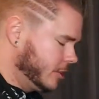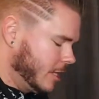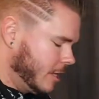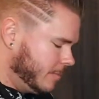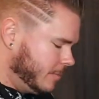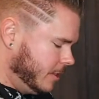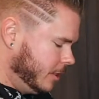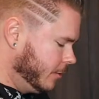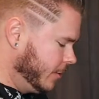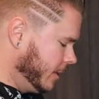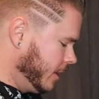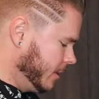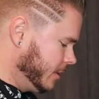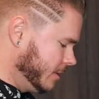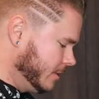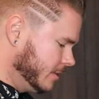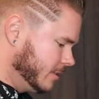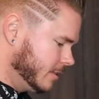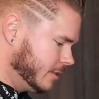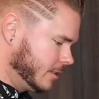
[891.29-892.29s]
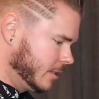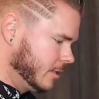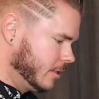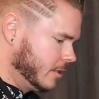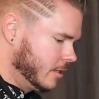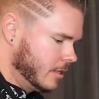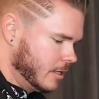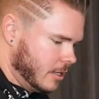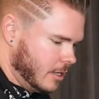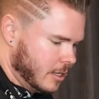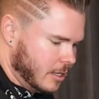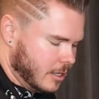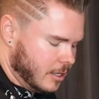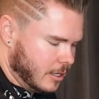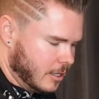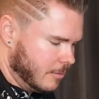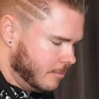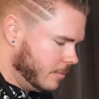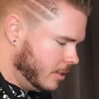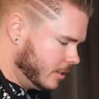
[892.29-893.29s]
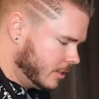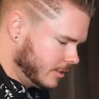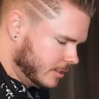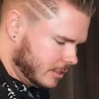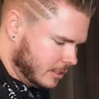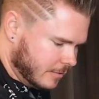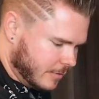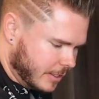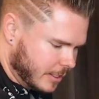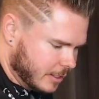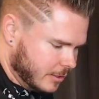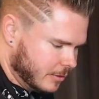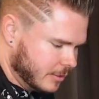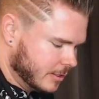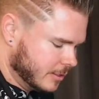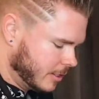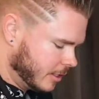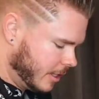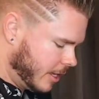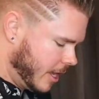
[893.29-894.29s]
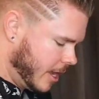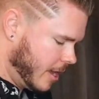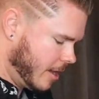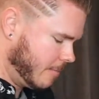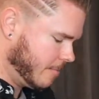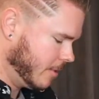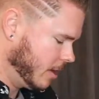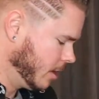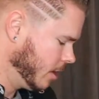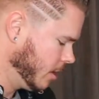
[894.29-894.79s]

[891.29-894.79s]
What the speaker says: chop the green onions. Let's see if I can do this on cam.